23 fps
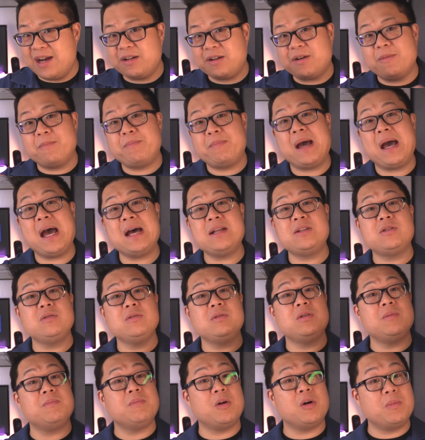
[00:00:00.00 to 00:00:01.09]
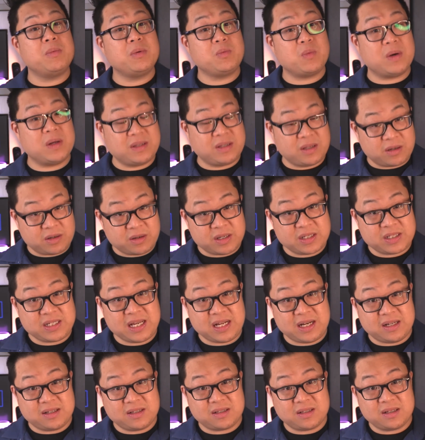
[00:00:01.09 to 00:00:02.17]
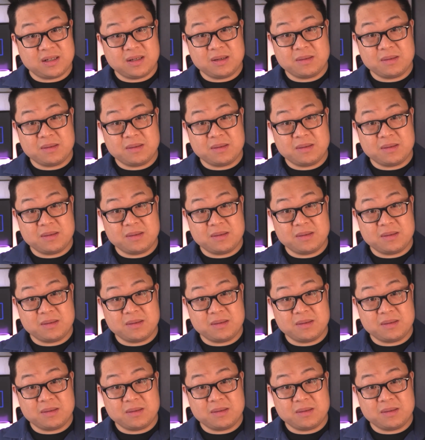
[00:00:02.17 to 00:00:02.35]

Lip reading: compared to the moment when they're a tenant.